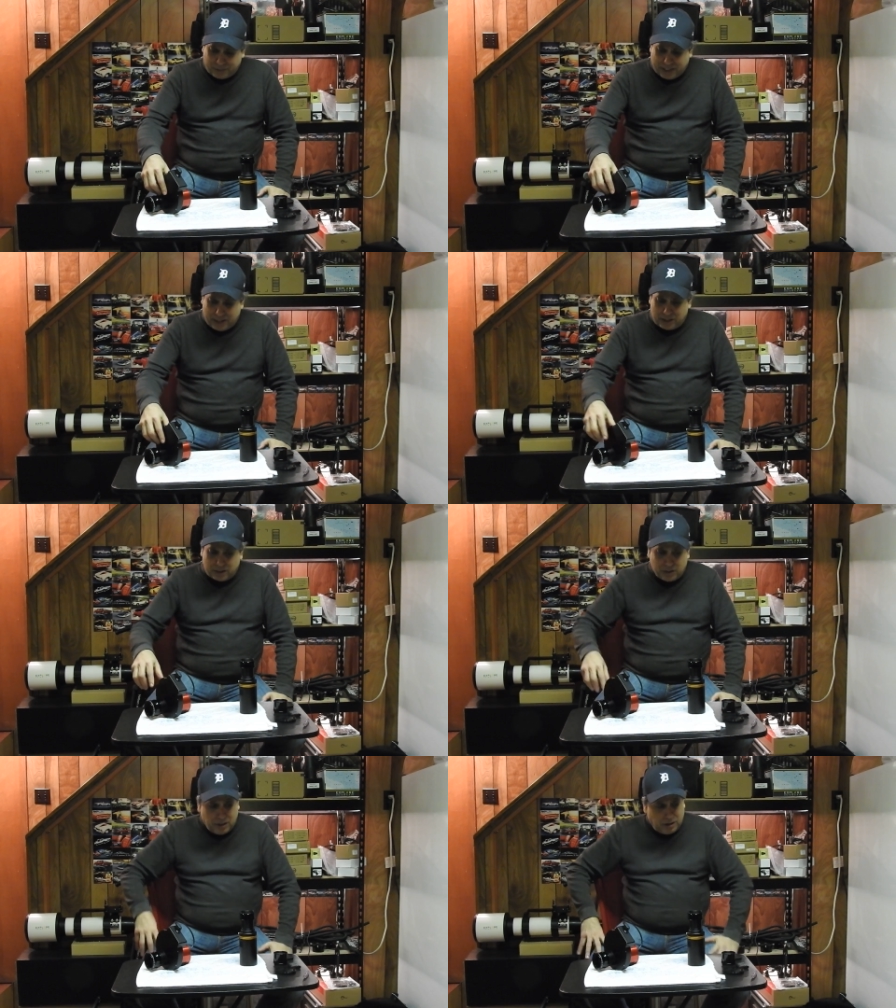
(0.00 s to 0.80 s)

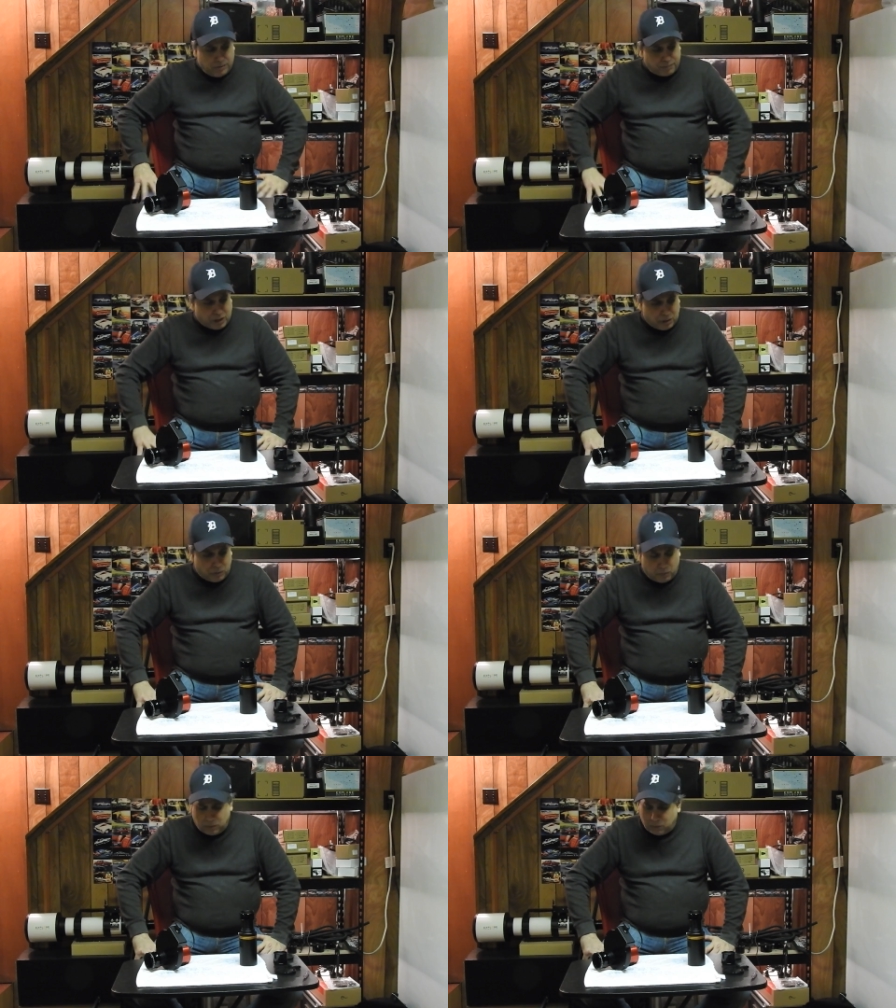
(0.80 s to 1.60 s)
and
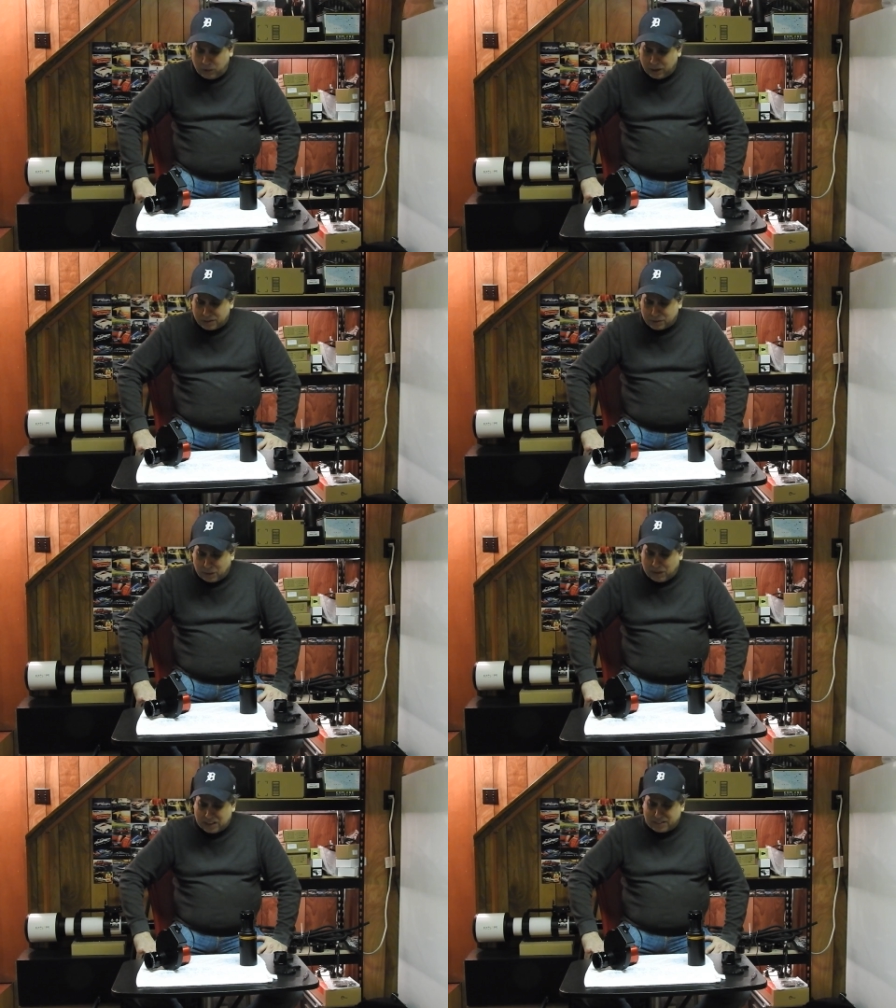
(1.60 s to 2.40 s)
what else do
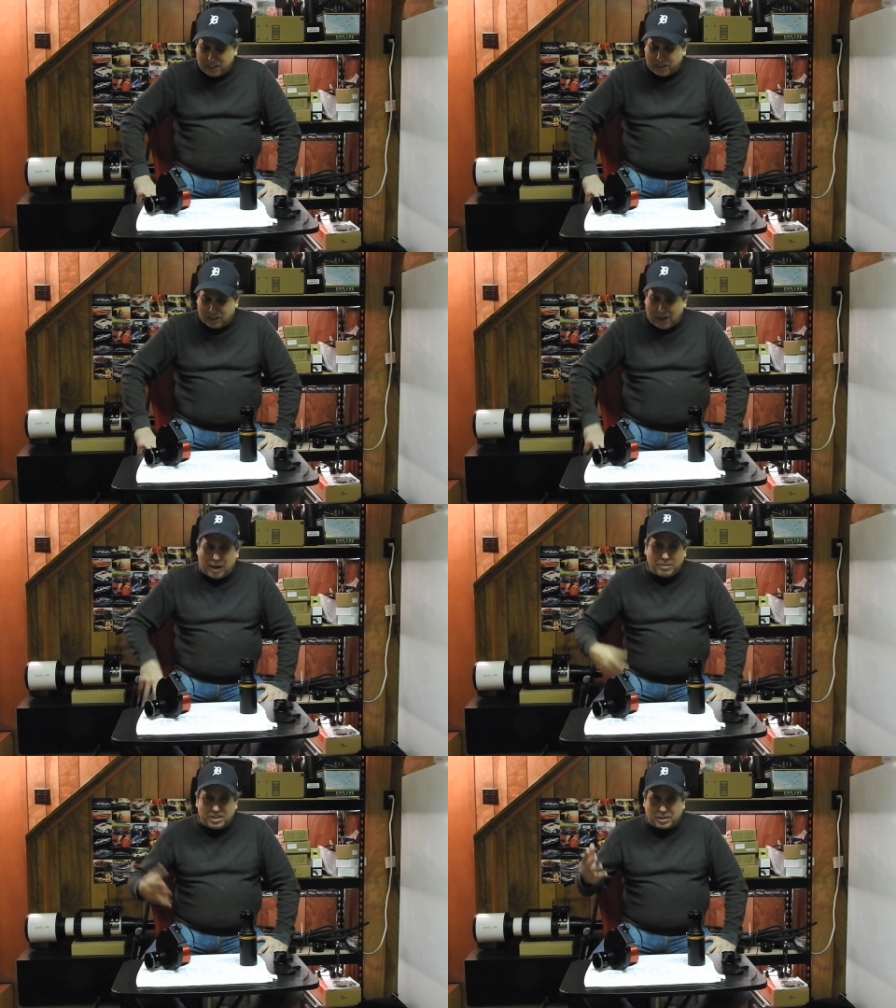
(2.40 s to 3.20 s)
I want to say here?
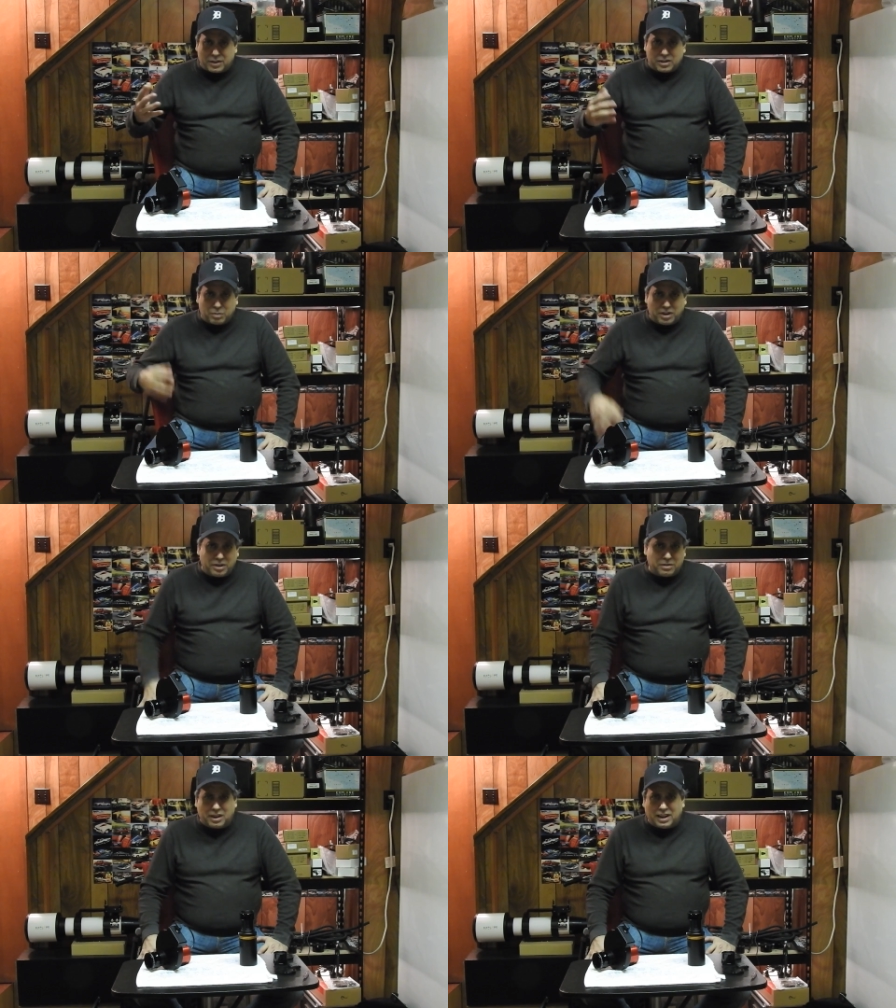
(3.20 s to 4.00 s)
I'm just curious. What do
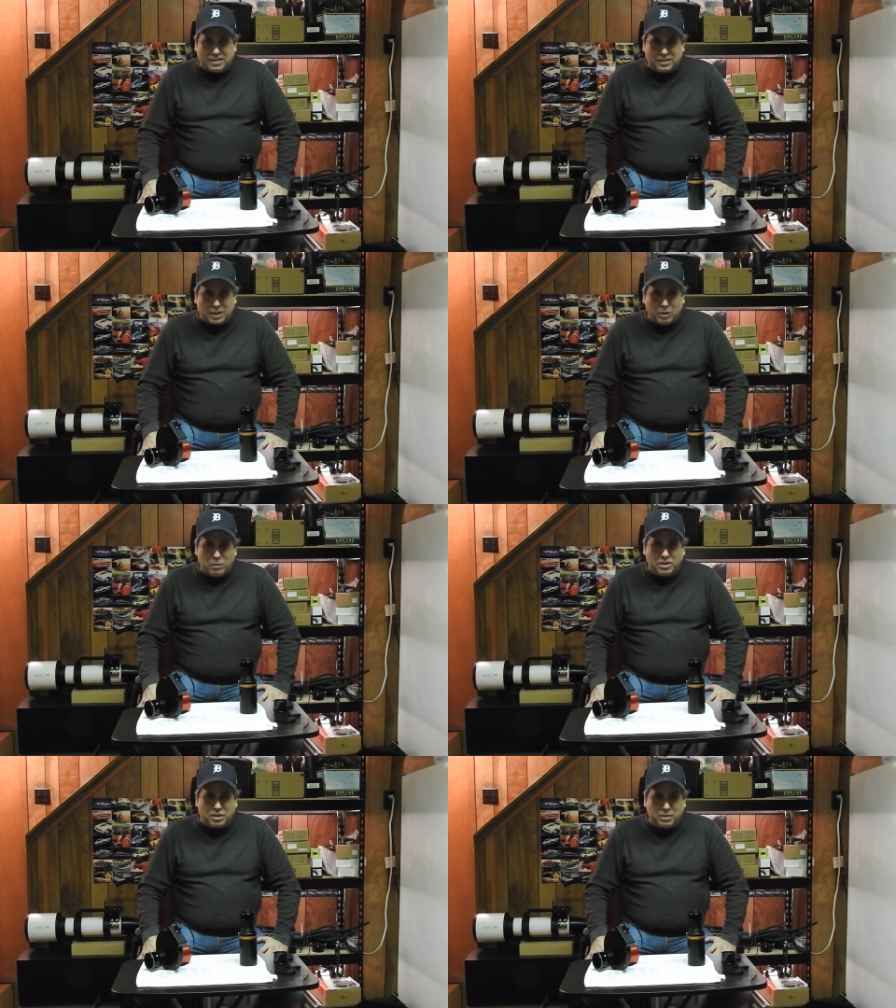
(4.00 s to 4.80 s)
you guys think?
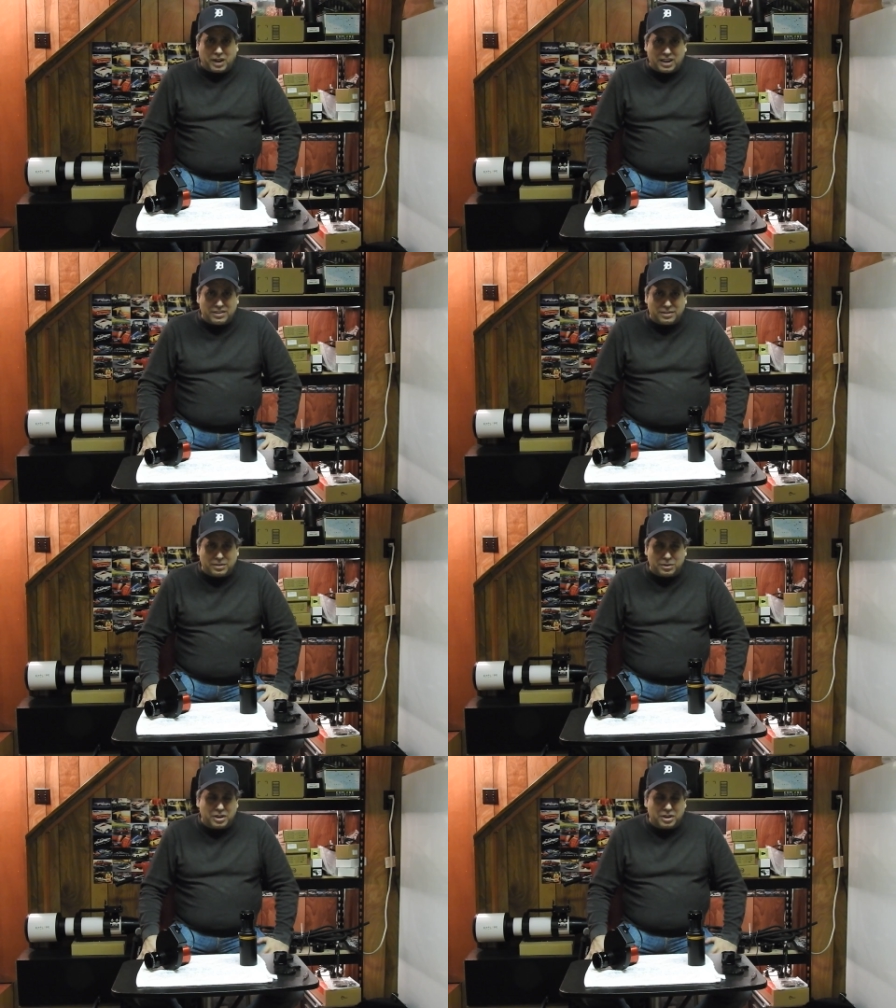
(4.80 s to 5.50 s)
What would you guys do?